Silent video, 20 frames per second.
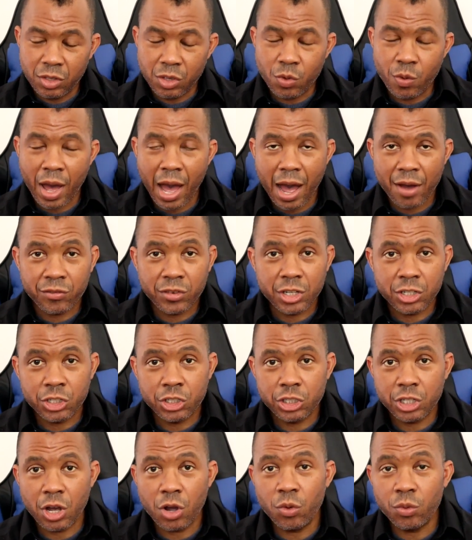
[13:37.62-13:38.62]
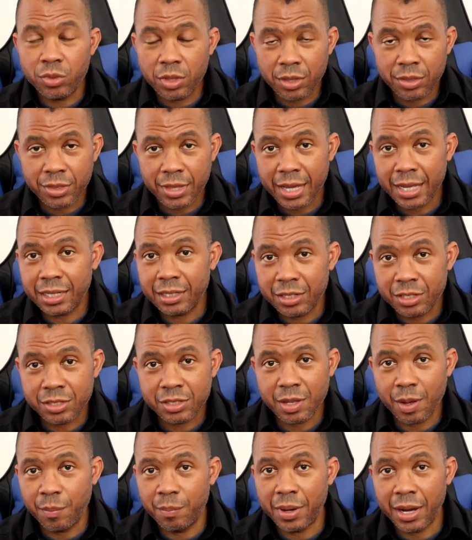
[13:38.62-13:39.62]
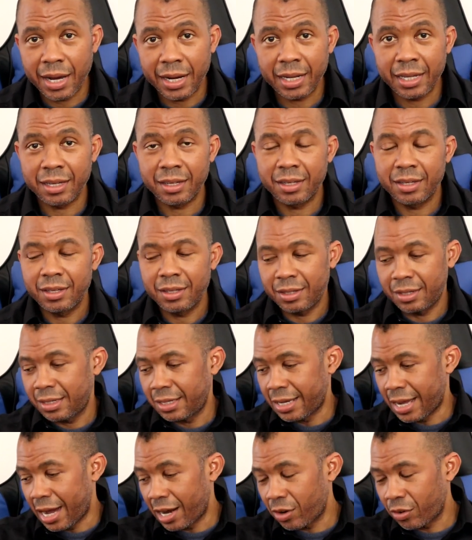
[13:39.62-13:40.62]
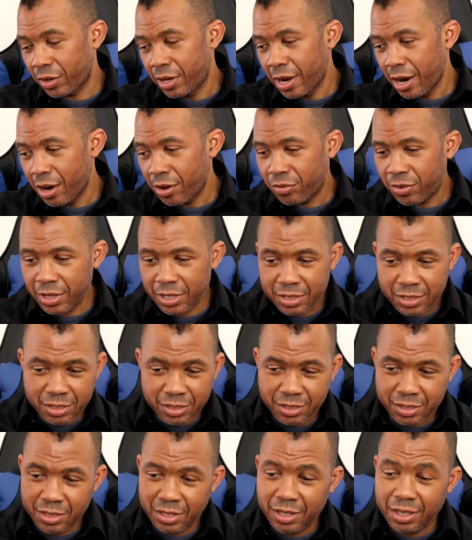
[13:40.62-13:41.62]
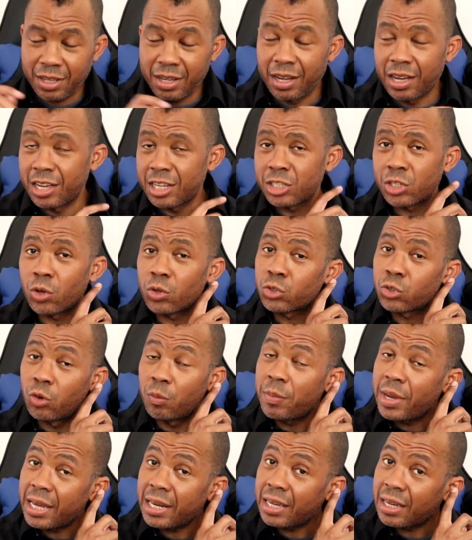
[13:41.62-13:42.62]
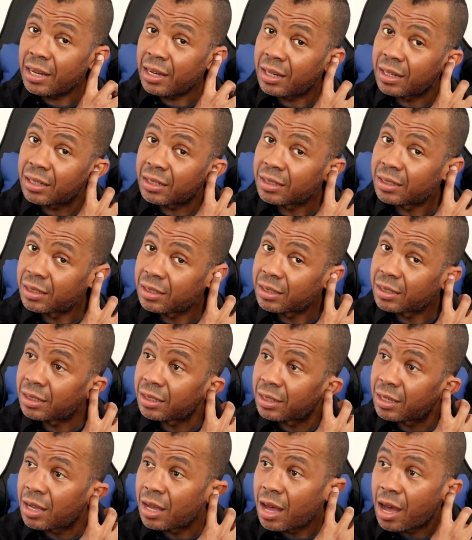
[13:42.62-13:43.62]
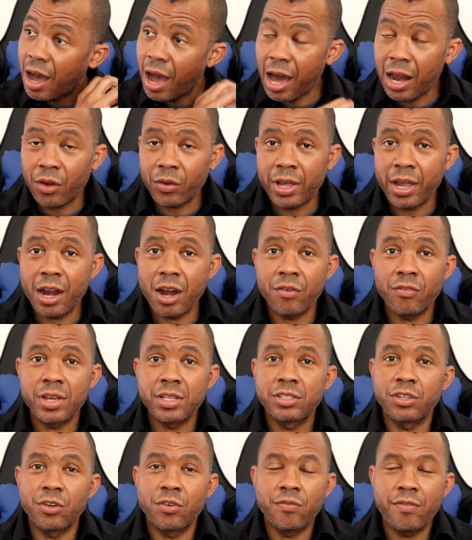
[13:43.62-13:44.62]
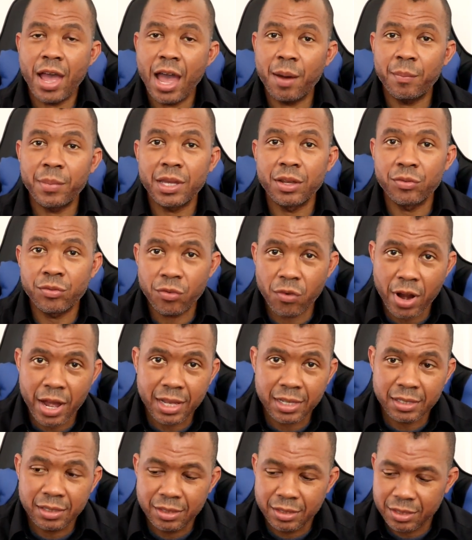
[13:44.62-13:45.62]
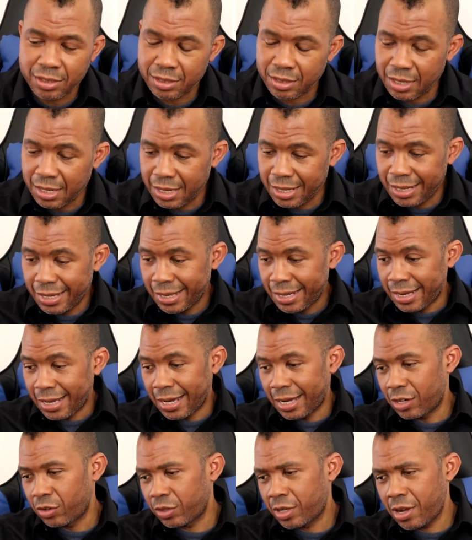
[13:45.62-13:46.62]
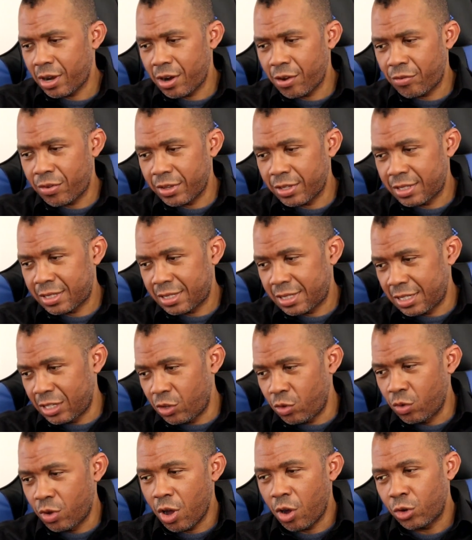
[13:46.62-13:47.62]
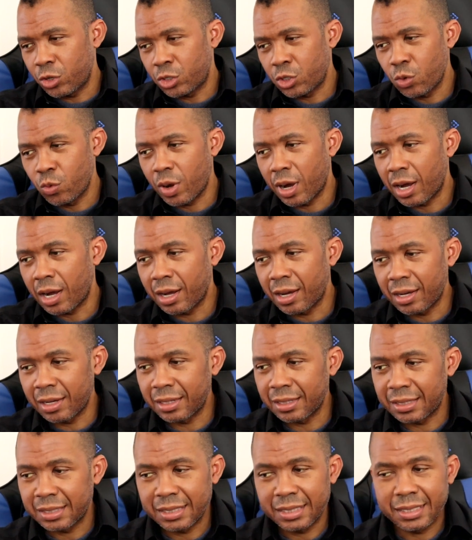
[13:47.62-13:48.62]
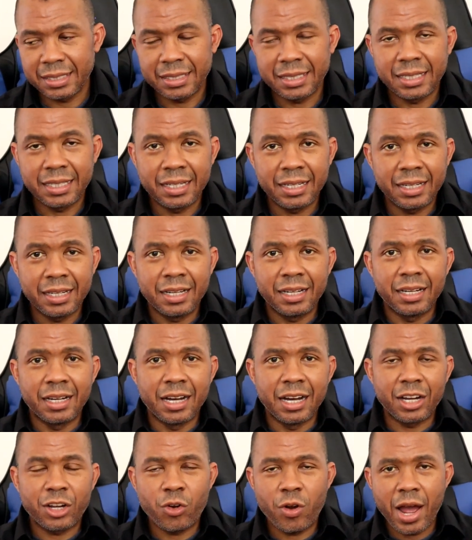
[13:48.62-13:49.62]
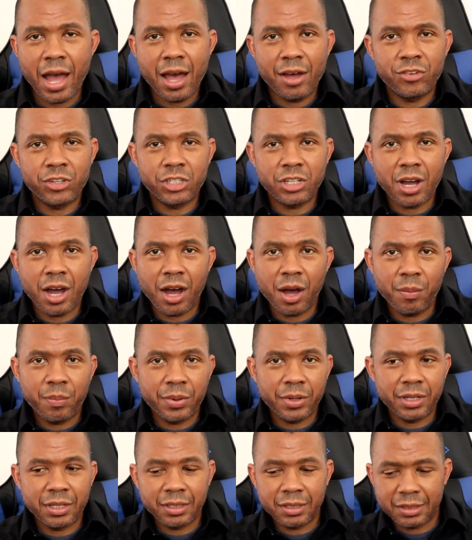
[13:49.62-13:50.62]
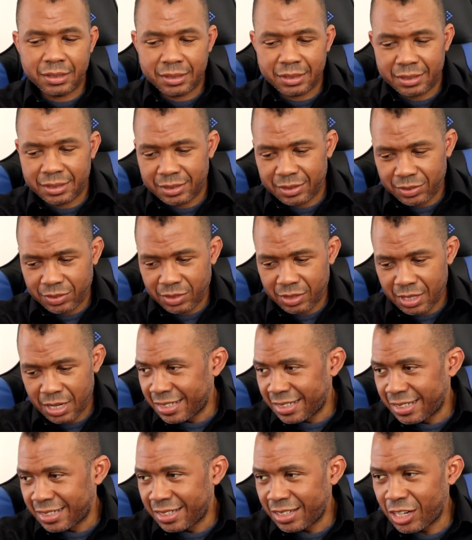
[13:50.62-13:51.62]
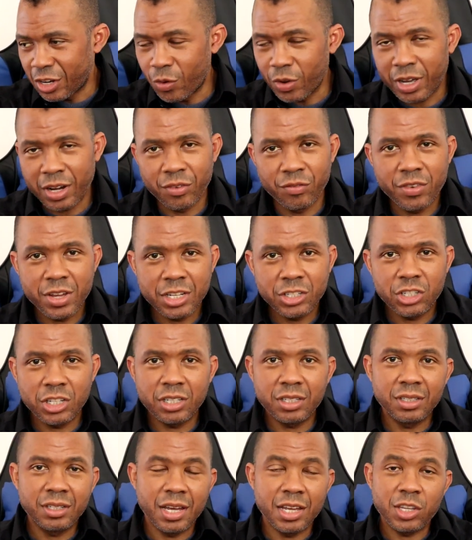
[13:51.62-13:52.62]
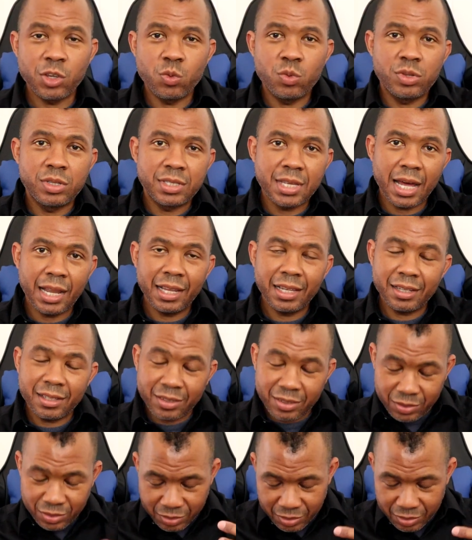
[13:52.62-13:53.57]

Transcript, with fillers: You have to show the thing to somebody. I don't care if it's social media. I don't care if it's your family and friends. I don't care if it's you go to a, a craft shop, a you know, a convention and you sell it.